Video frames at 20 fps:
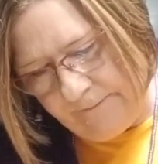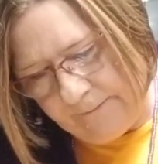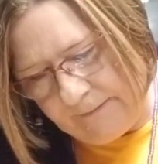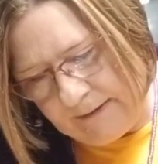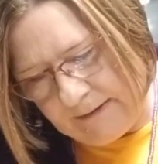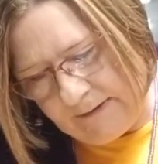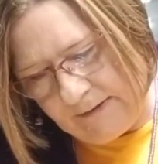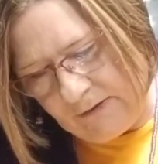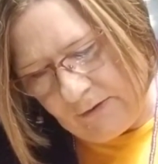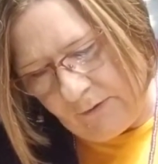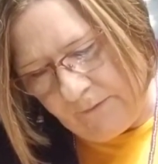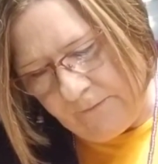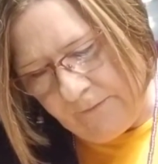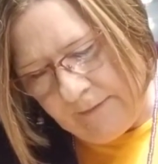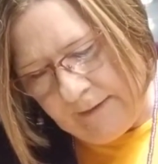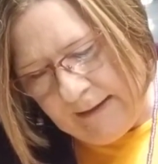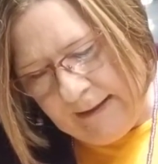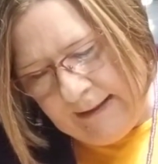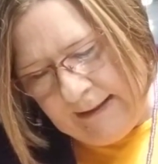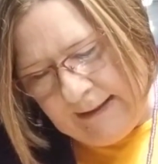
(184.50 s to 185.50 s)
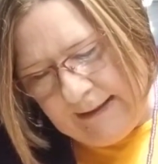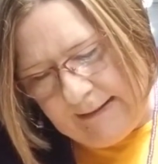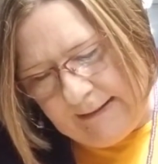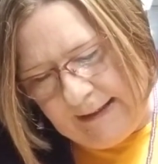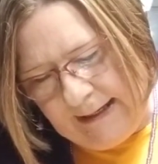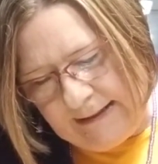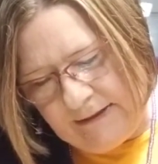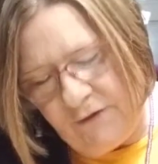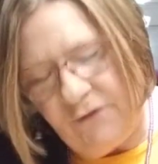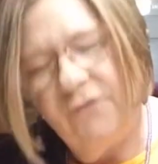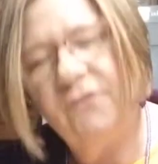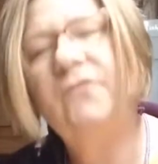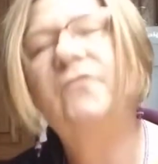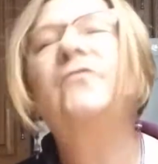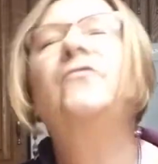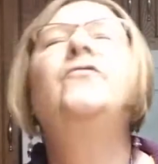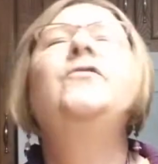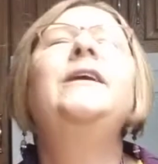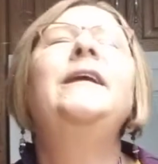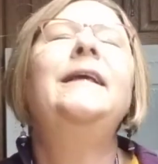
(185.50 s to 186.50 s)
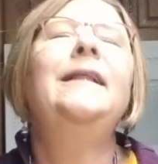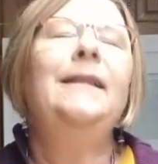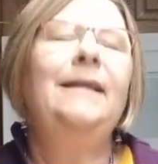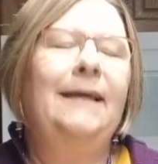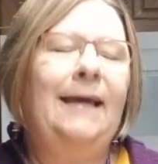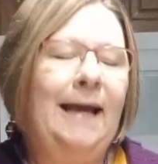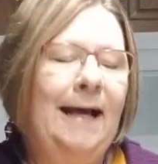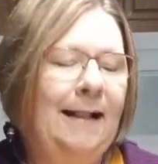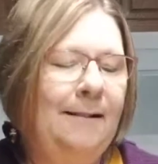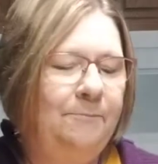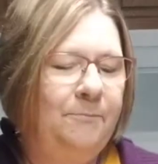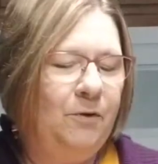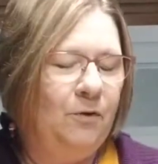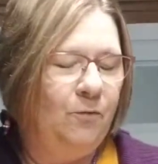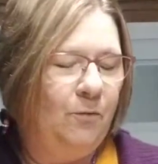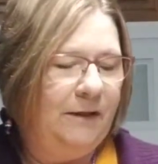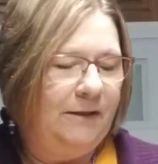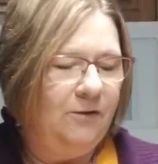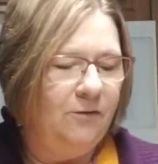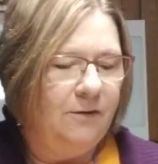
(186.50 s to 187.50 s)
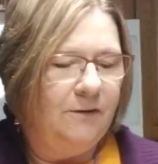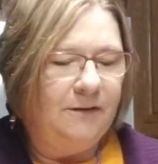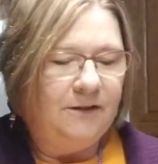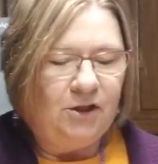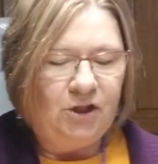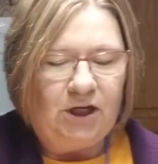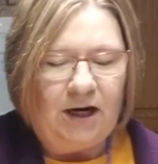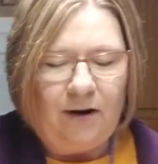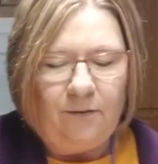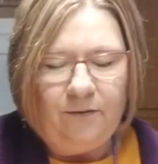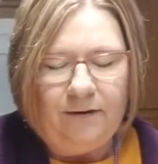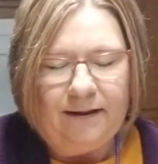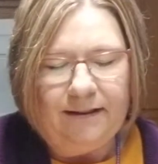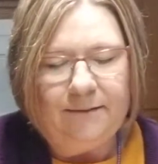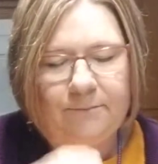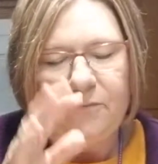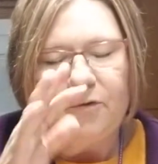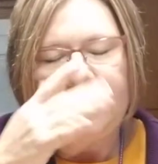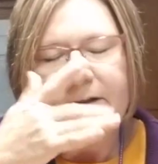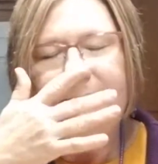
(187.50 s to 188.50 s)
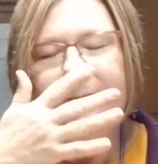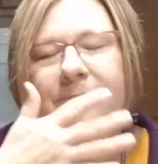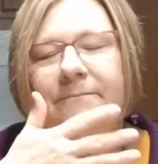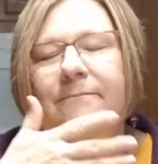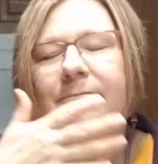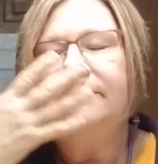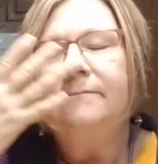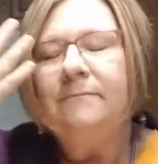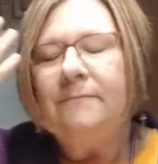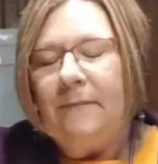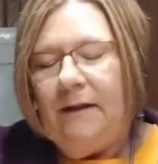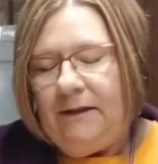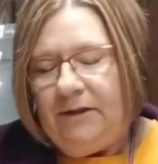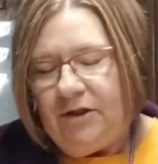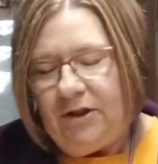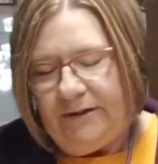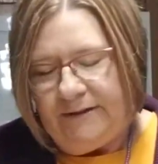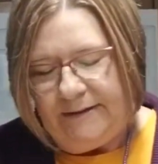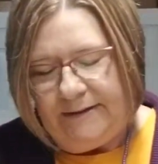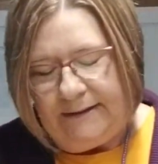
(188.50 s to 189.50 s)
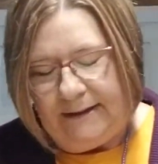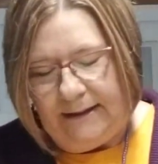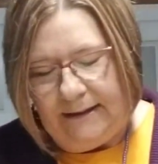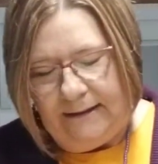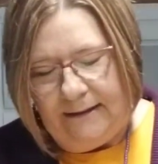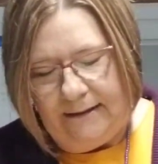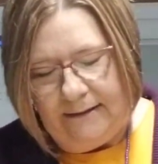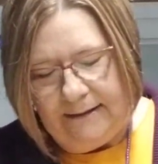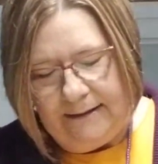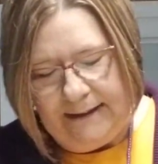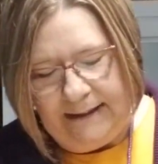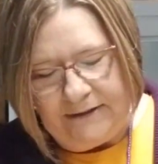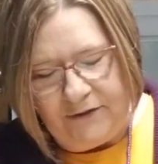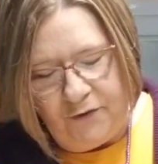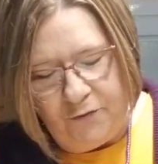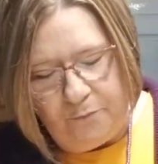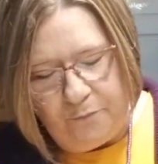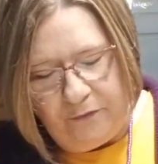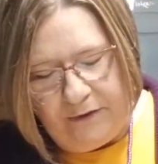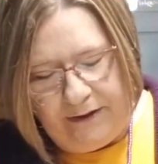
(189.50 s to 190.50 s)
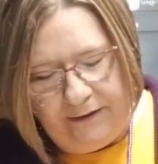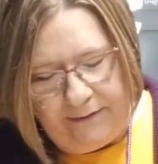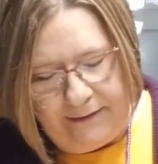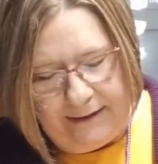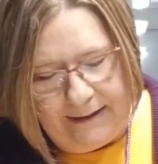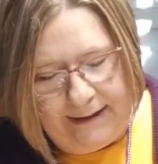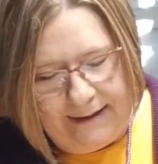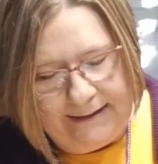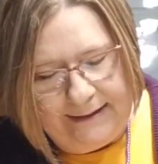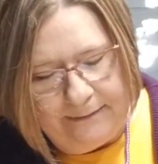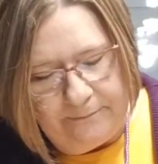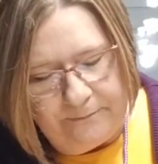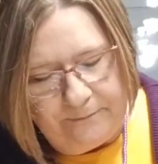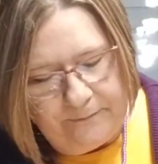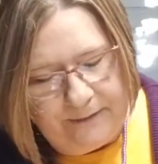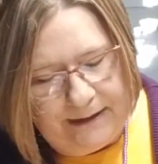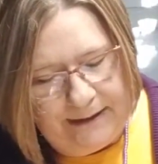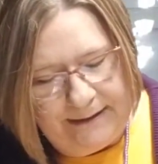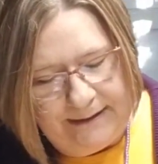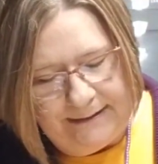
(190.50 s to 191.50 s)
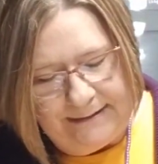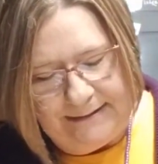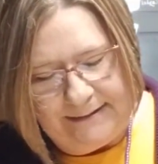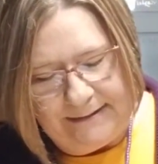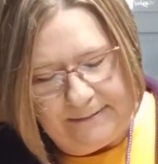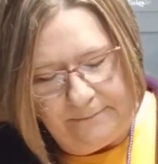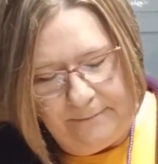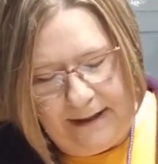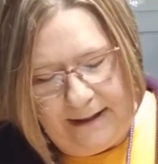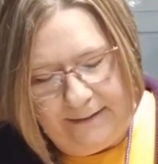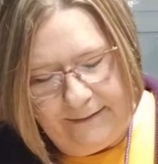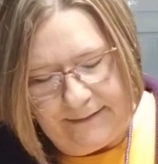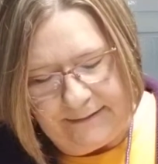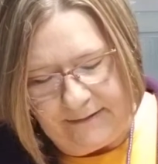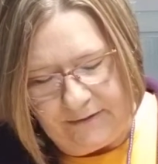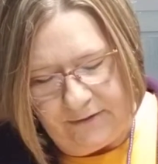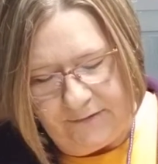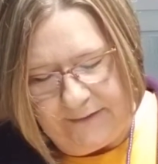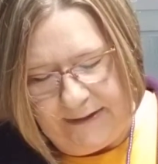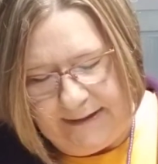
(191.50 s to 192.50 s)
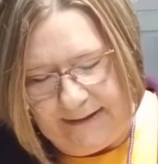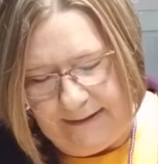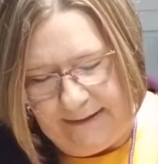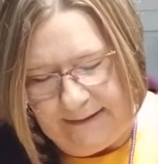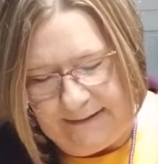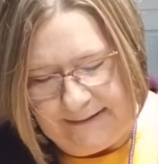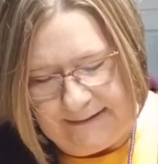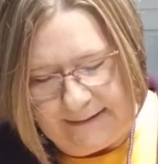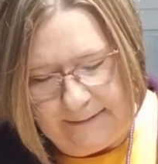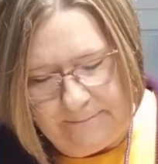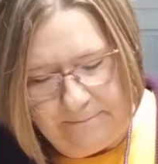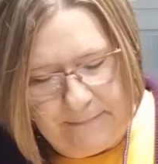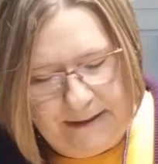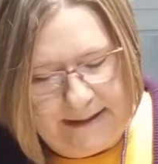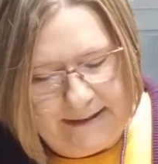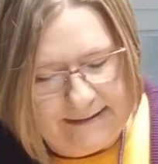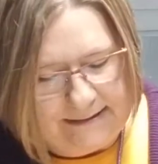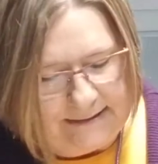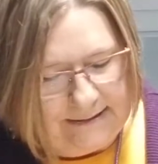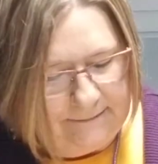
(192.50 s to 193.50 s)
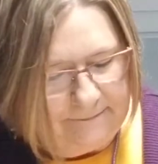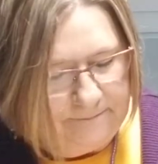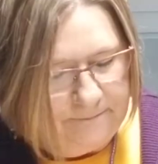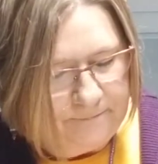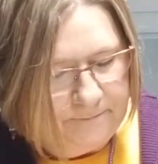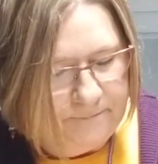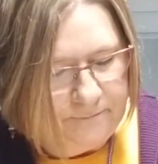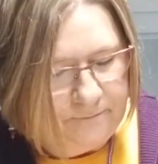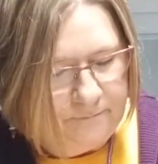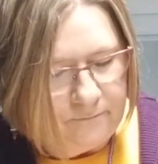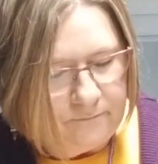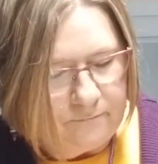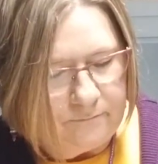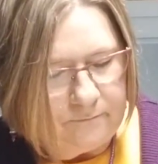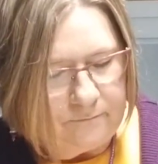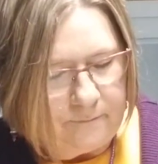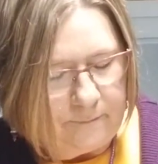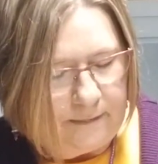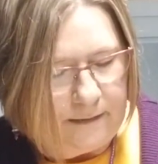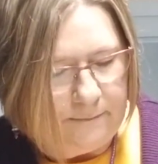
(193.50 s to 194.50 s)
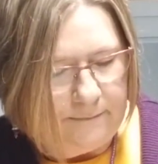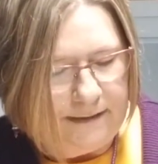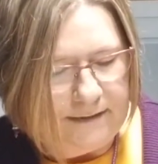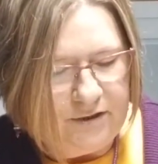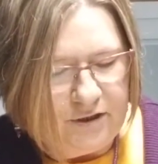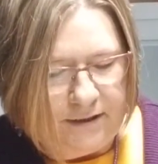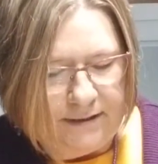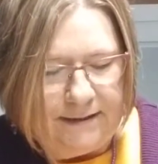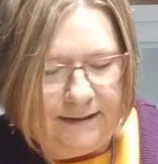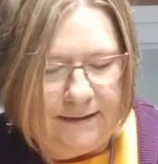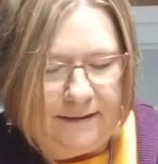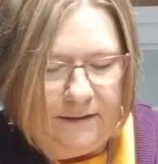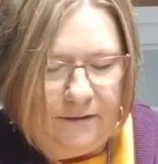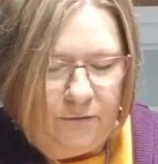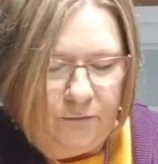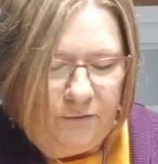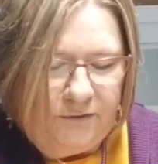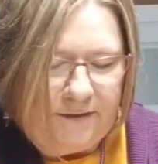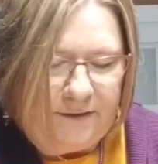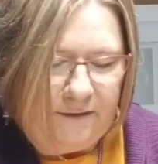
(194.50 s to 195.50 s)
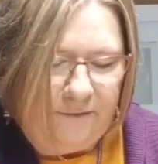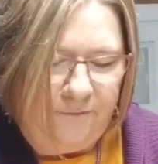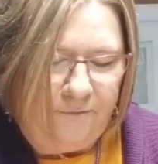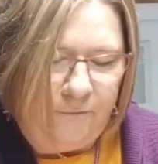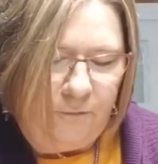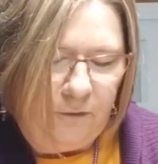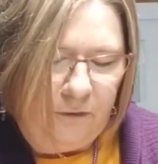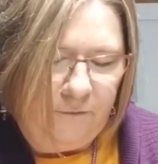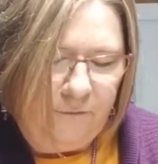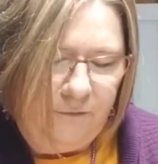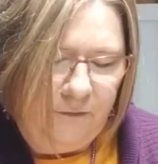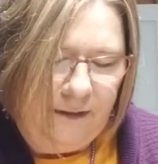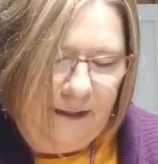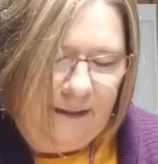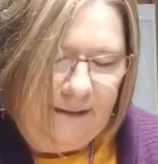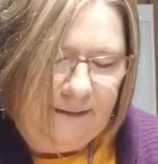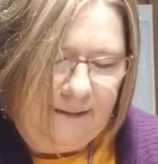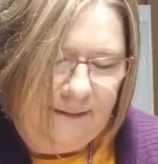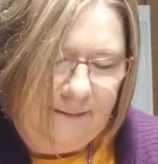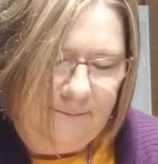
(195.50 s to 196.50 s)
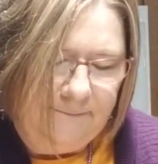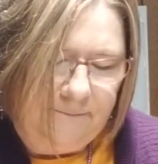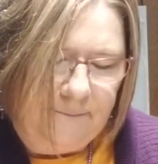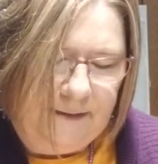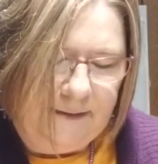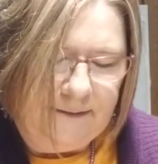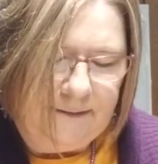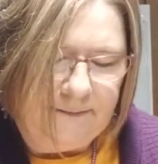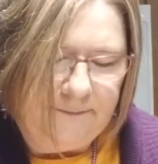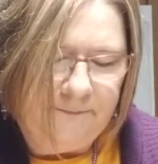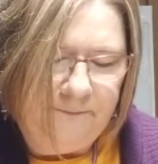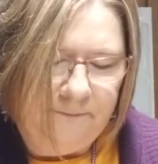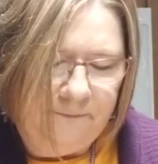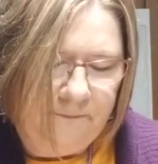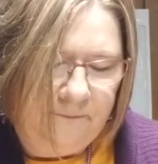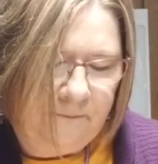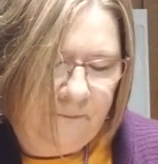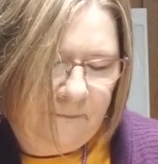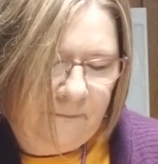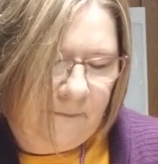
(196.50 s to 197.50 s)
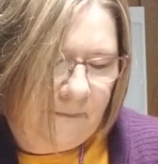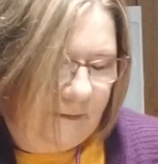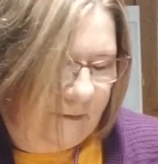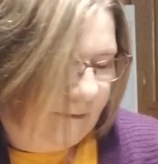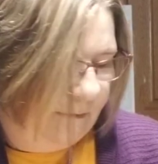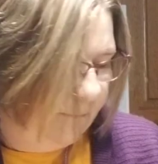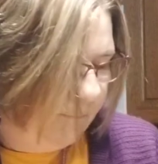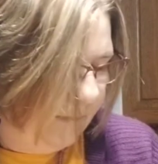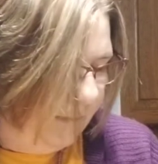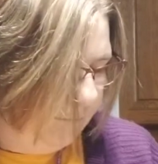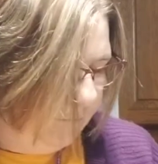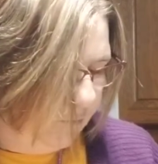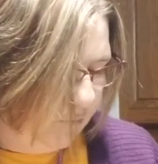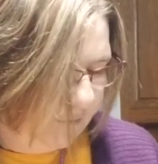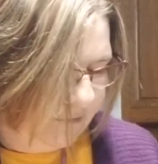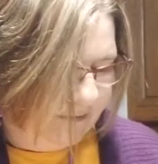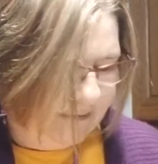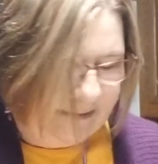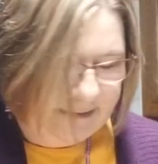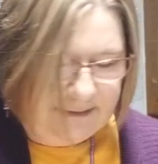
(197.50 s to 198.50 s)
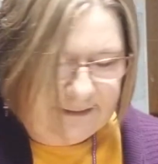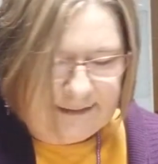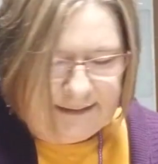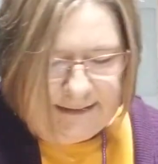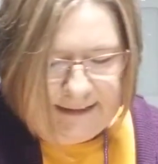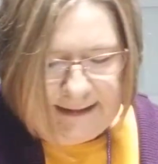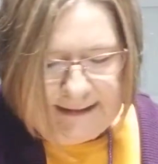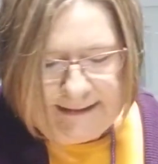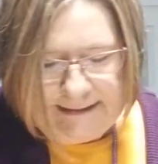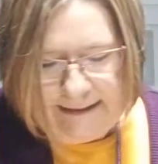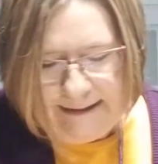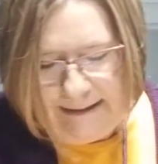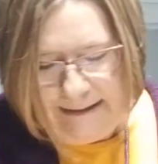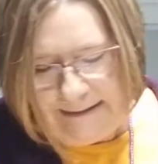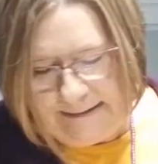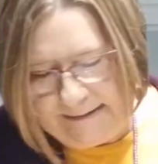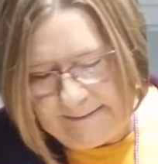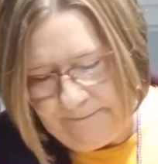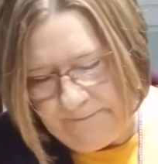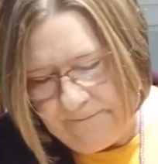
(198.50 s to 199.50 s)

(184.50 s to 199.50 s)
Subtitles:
So that should really help you when you're in the shower in the morning. Just get you breathing. I can smell this already. It's amazing. I'm actually going to use the fork for that. That makes a bit more sense in that case.